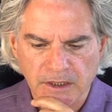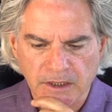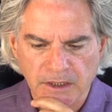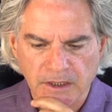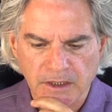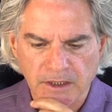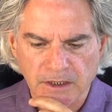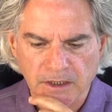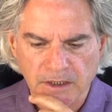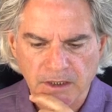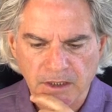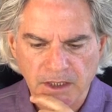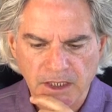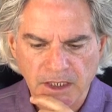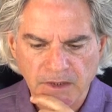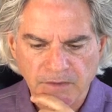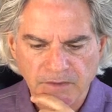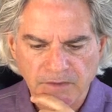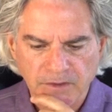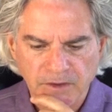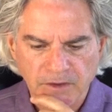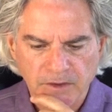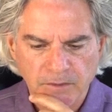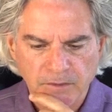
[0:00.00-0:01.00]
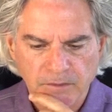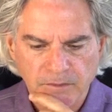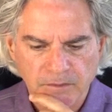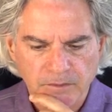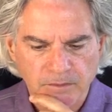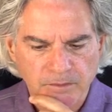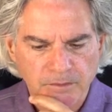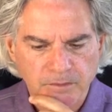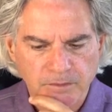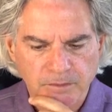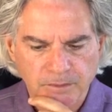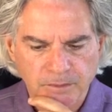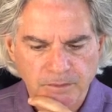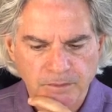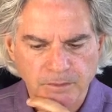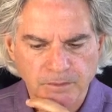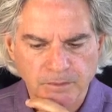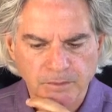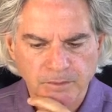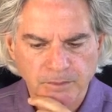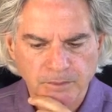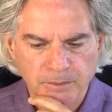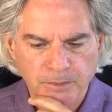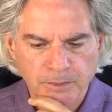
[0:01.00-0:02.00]
the left
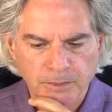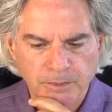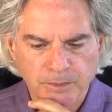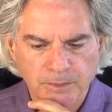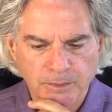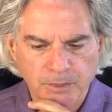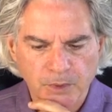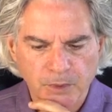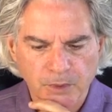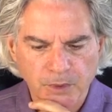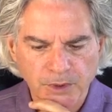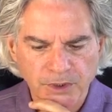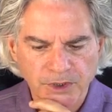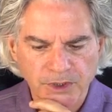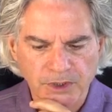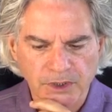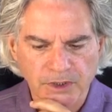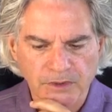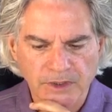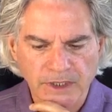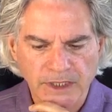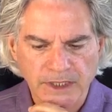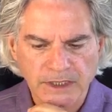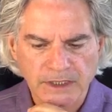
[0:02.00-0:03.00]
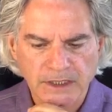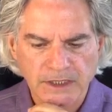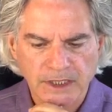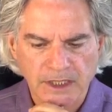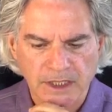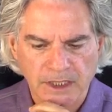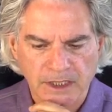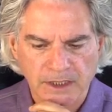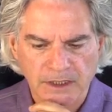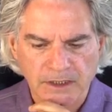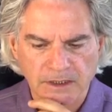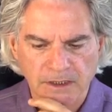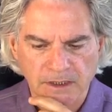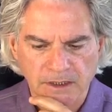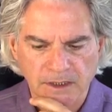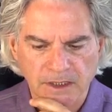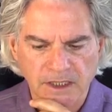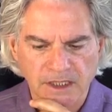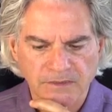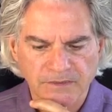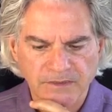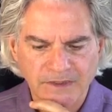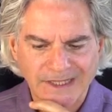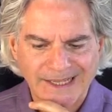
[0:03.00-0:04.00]
portion of that text, the
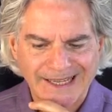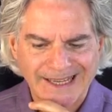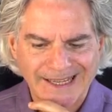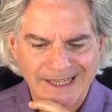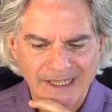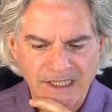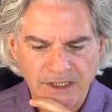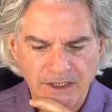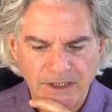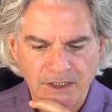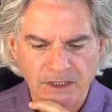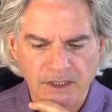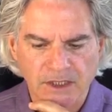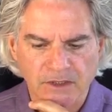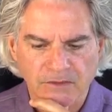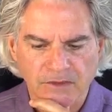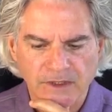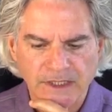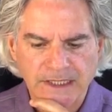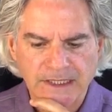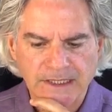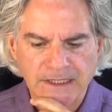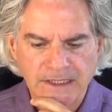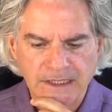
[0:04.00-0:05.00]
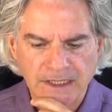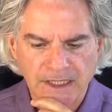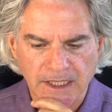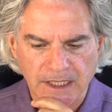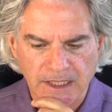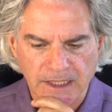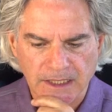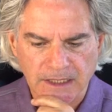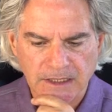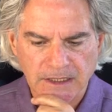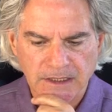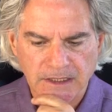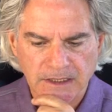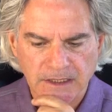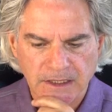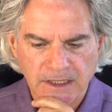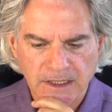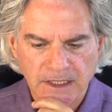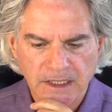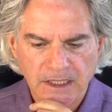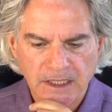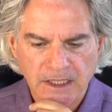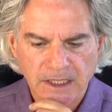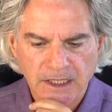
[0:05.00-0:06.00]
left edge of that text
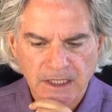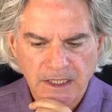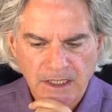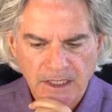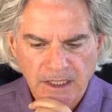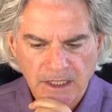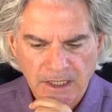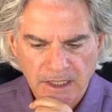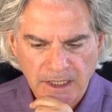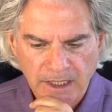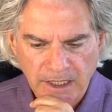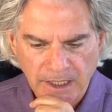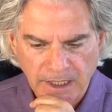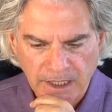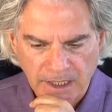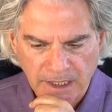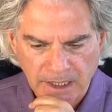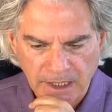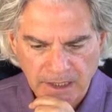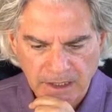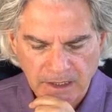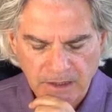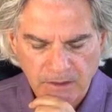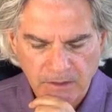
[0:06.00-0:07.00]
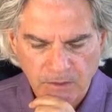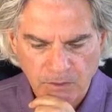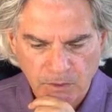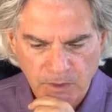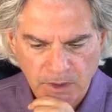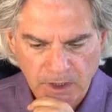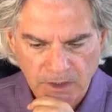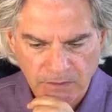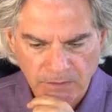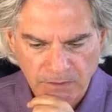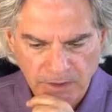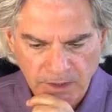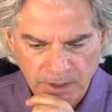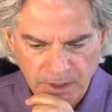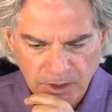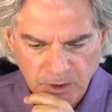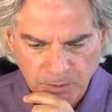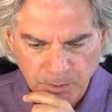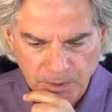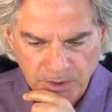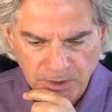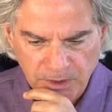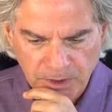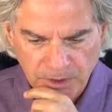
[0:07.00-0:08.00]
at whatever X
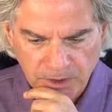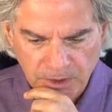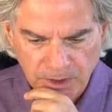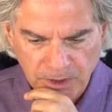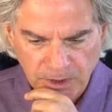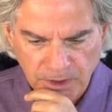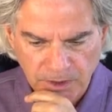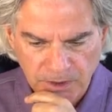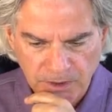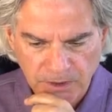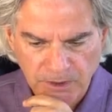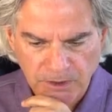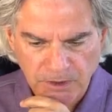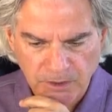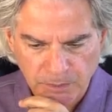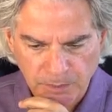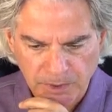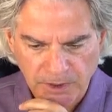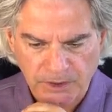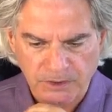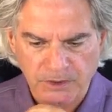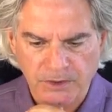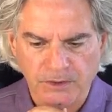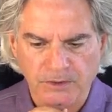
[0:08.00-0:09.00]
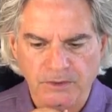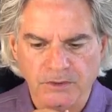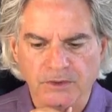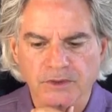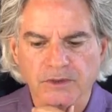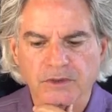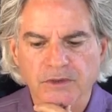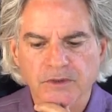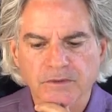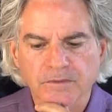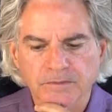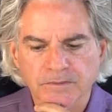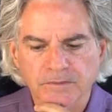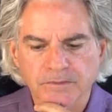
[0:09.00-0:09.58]
position is, pixels